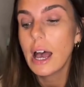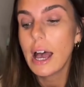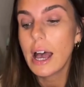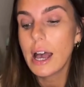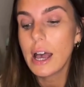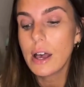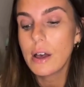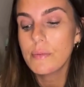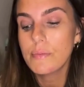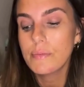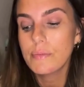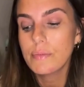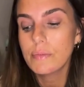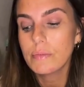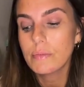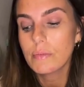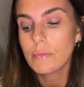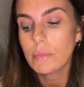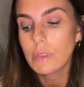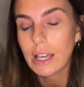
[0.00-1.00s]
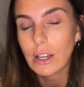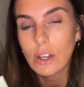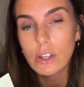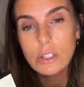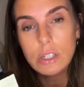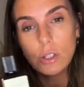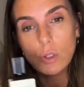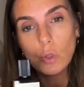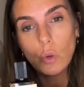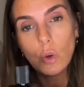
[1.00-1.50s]
Um, and
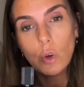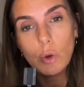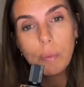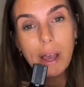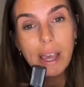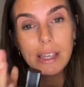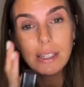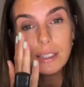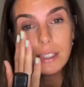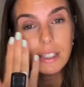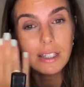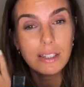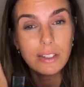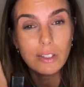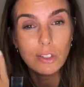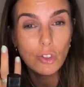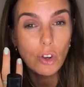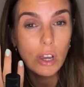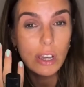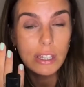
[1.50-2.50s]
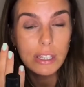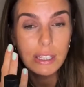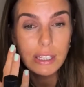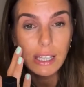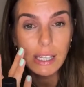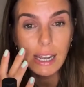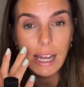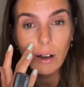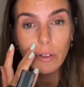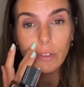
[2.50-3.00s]
because it's oil based, it doesn't dry your
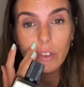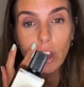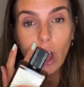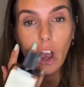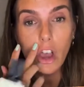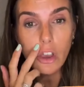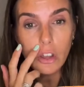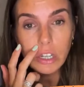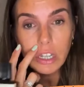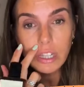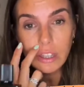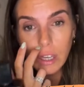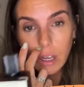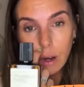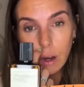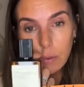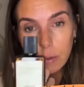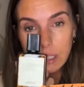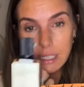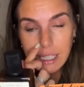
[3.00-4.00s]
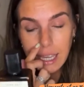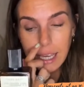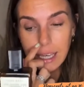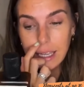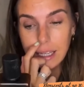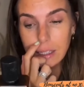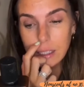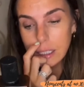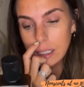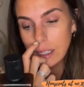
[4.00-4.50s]
skin out. The only thing I would say
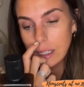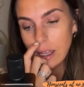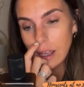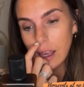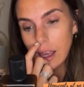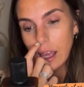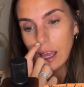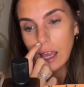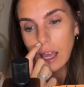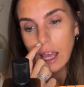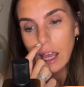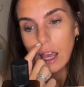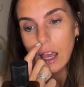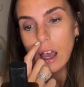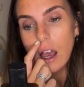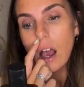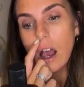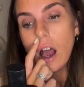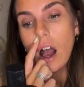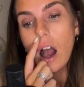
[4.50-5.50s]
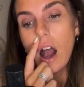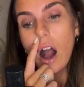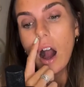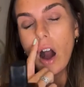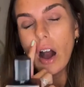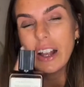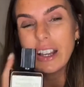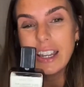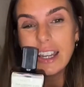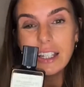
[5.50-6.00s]
is
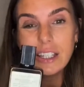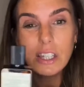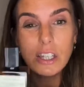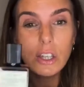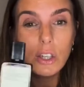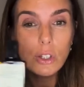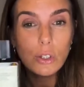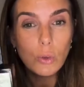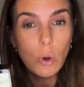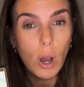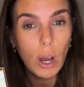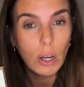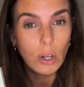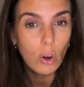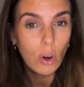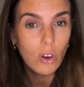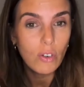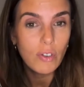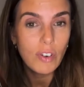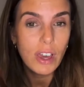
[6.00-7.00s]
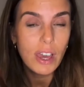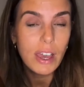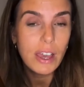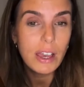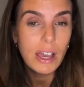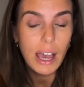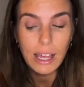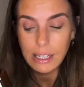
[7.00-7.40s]
I need to use quite a lot of it.